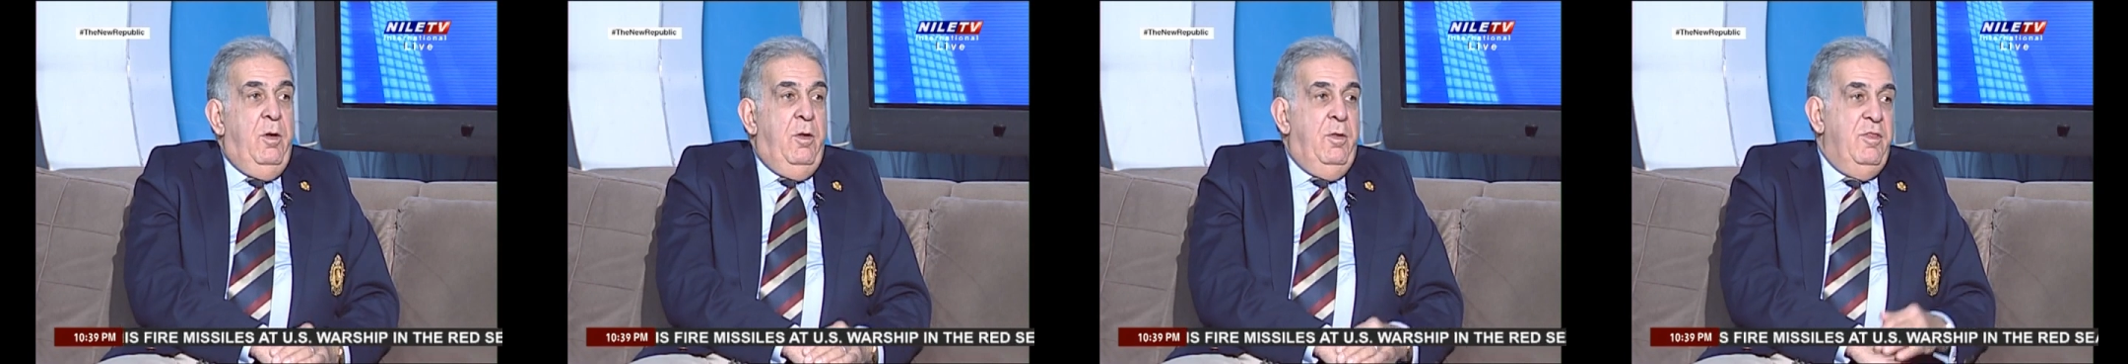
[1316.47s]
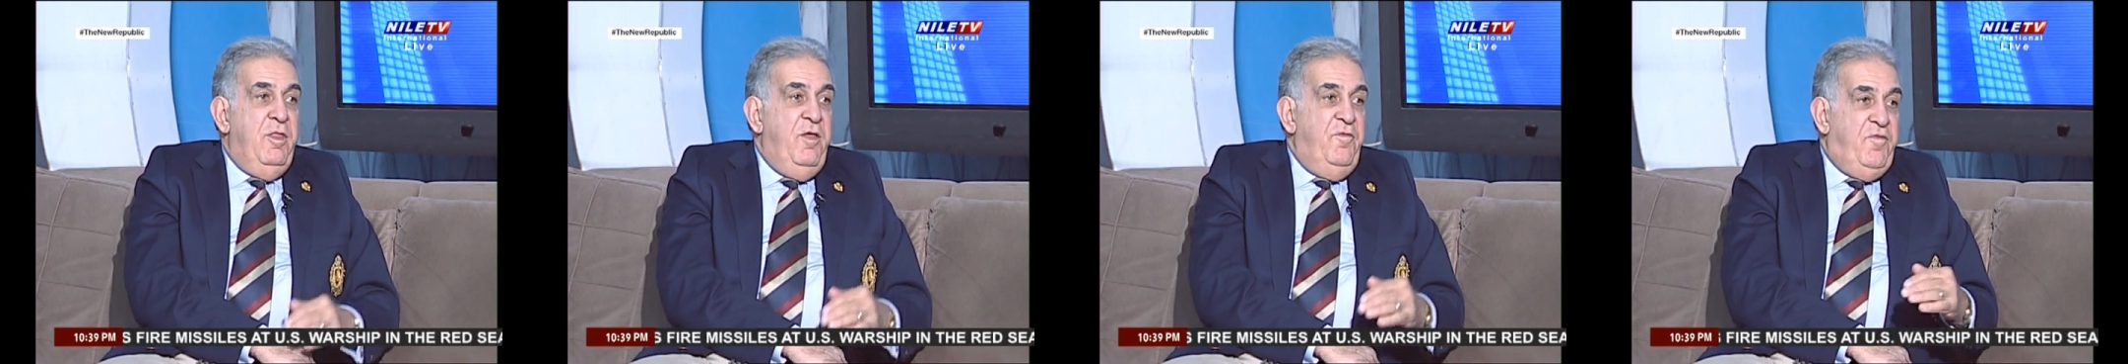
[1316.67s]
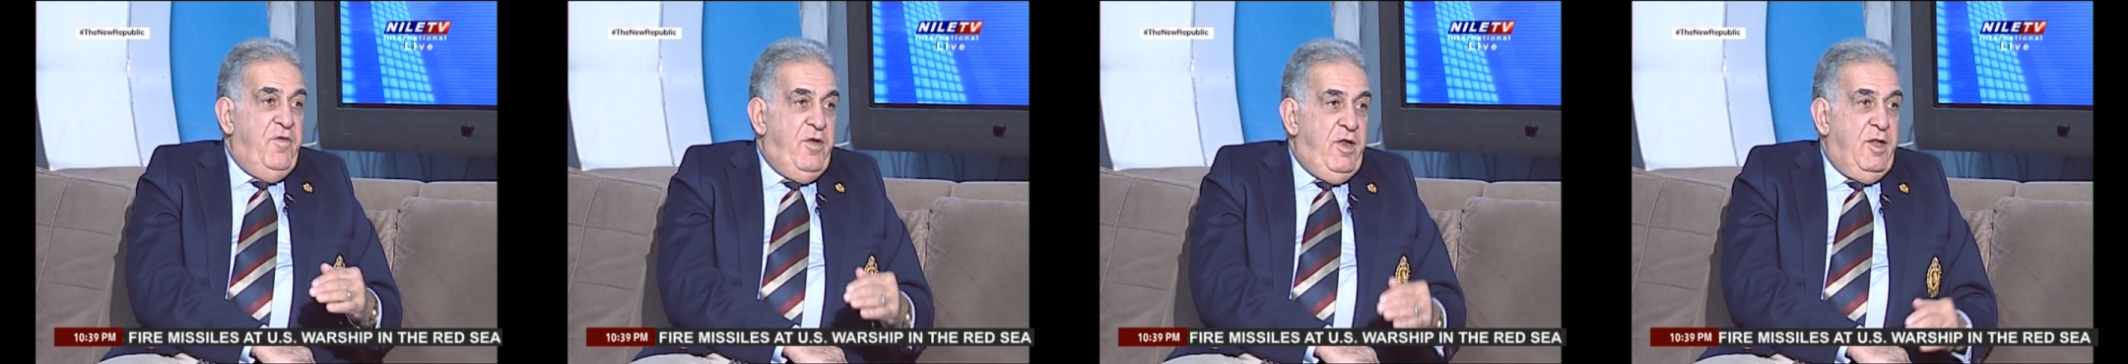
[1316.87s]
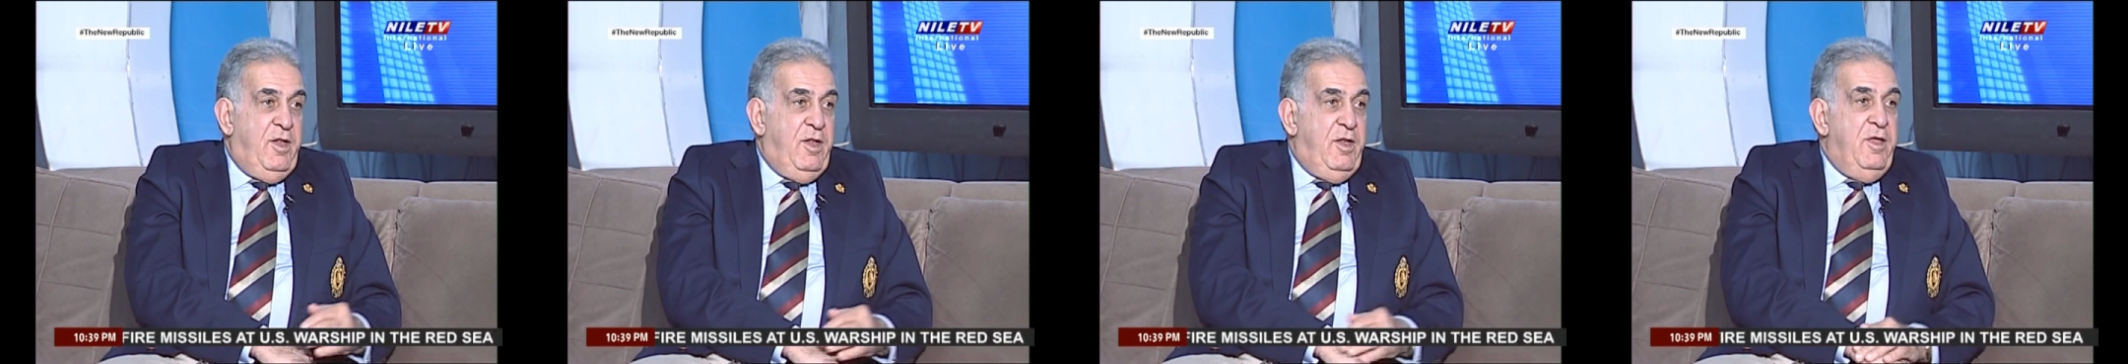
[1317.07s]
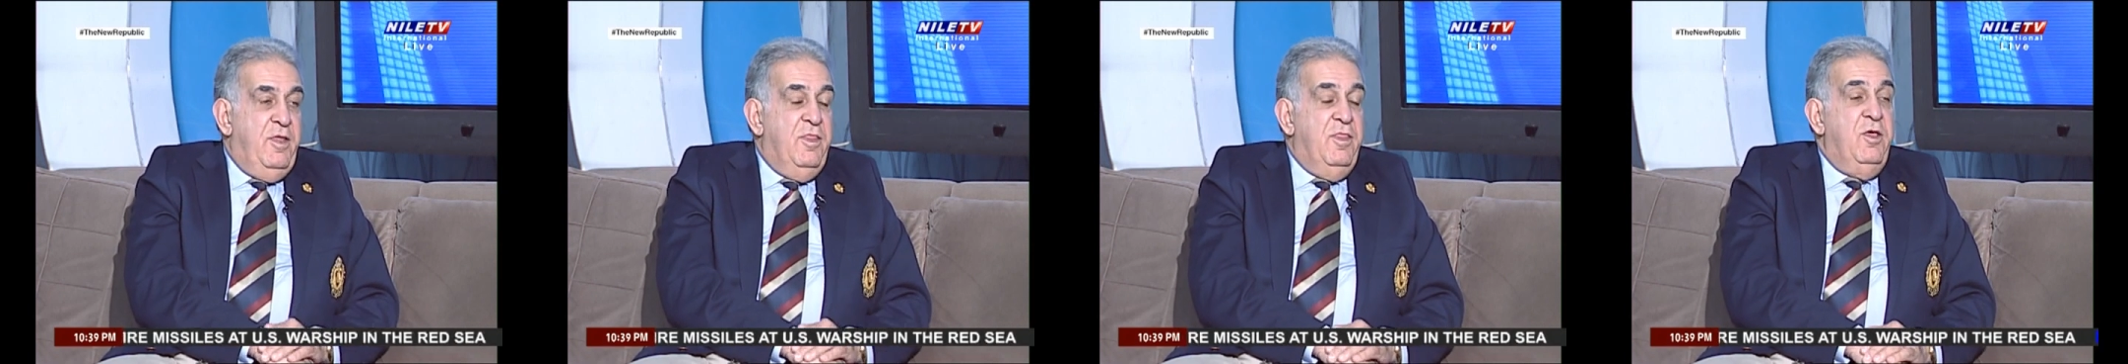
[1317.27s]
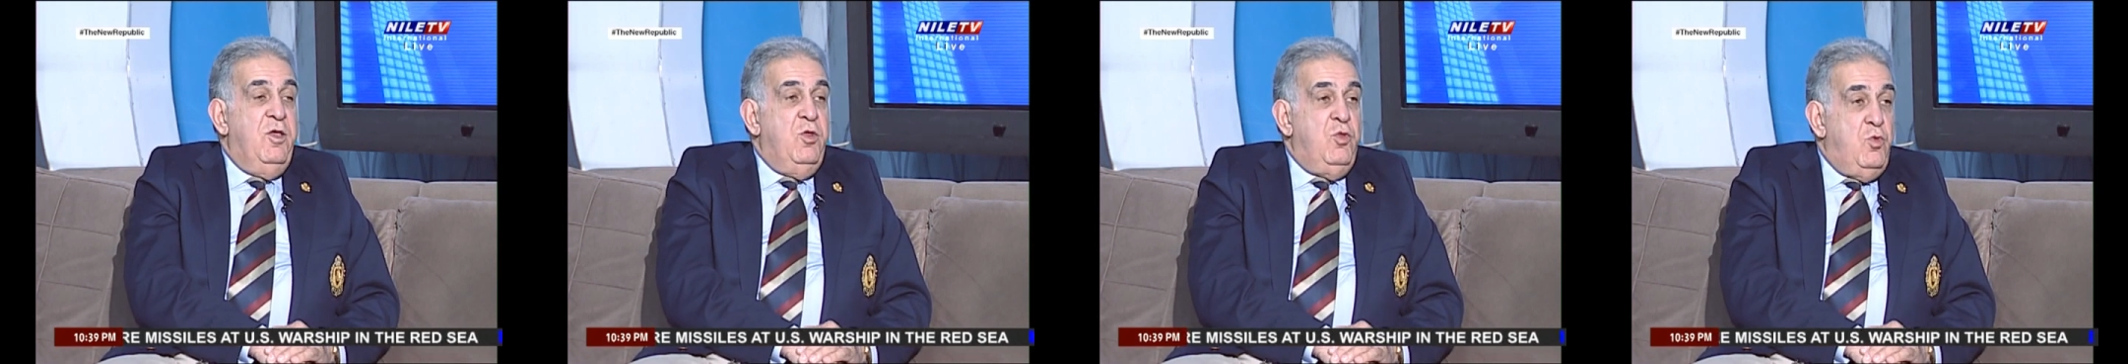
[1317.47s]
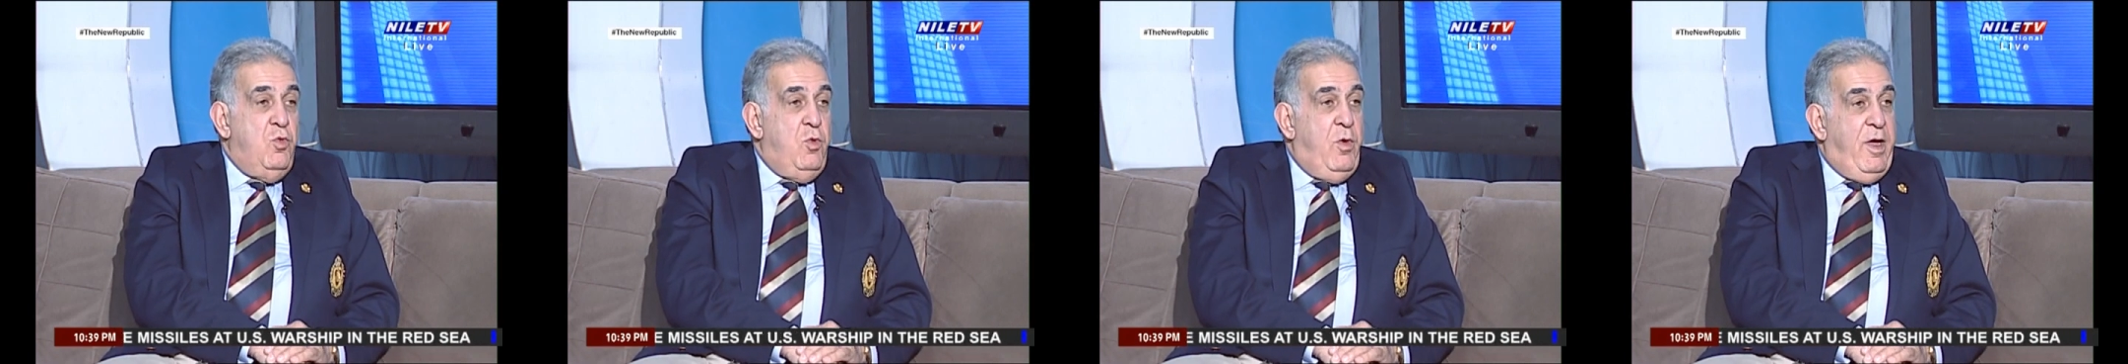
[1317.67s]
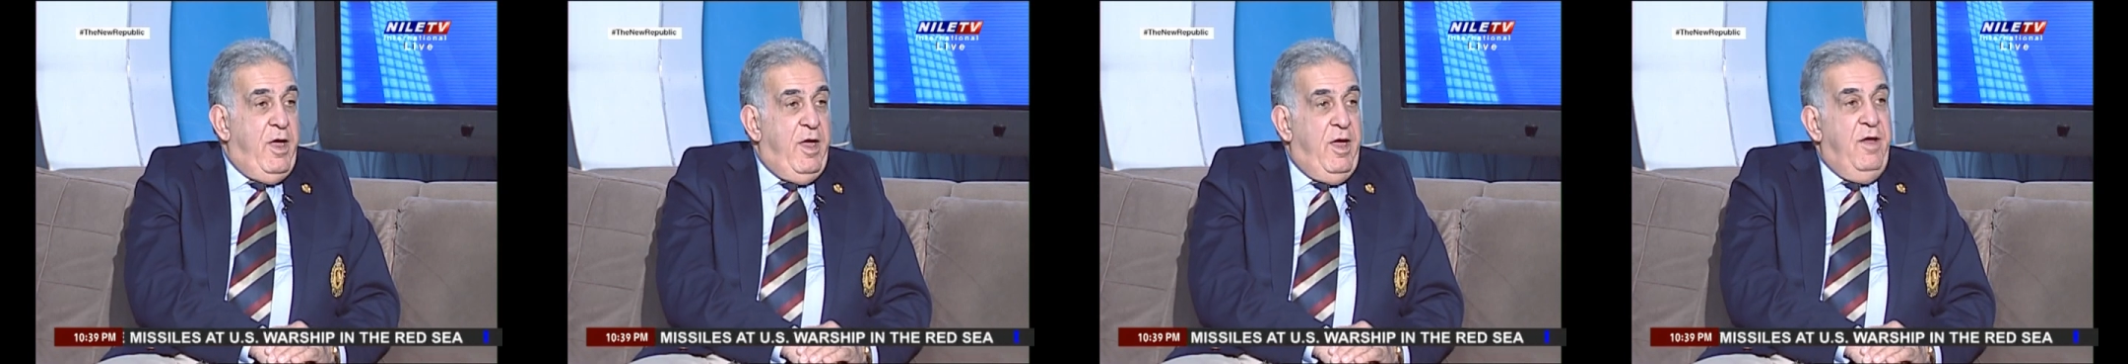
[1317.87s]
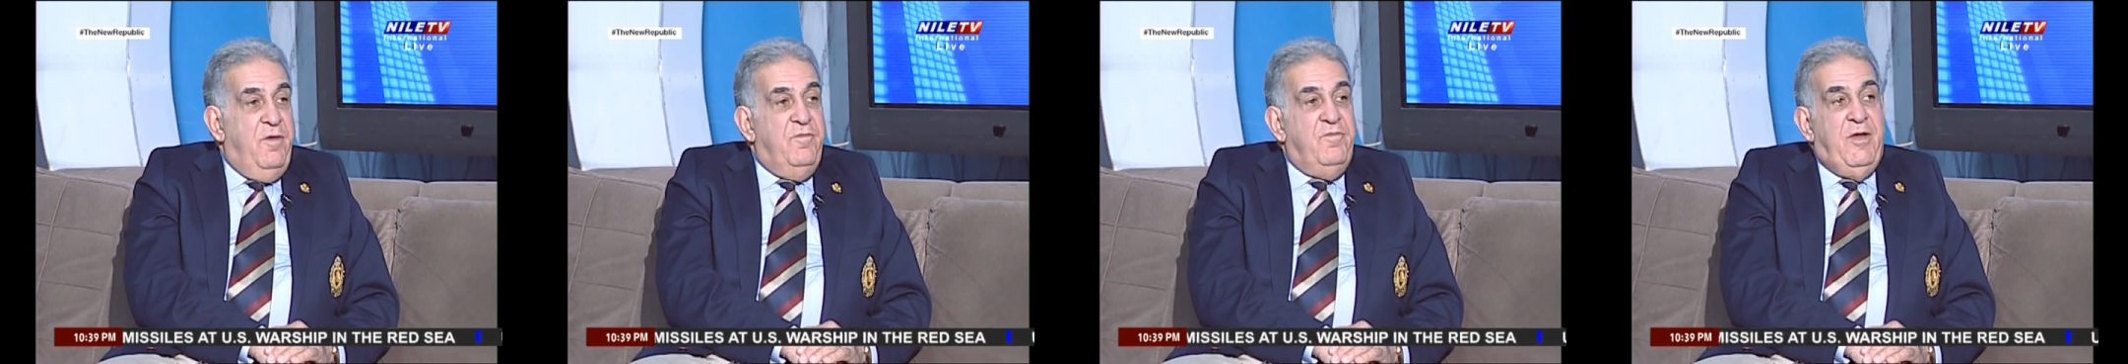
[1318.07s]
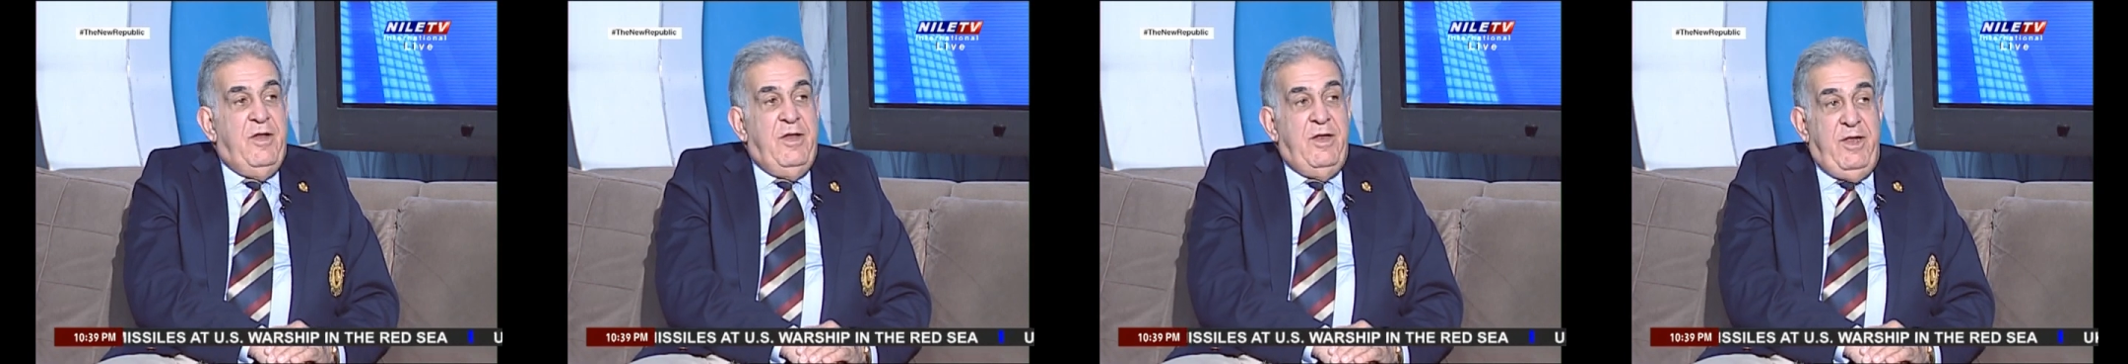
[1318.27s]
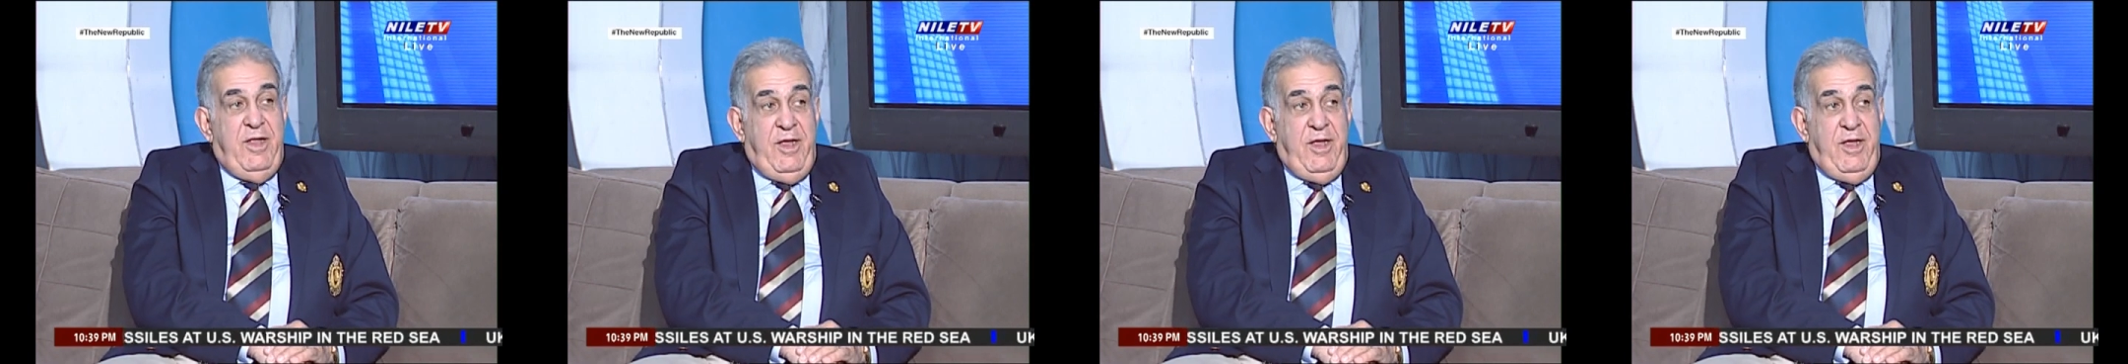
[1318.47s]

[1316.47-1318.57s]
definitely they do have an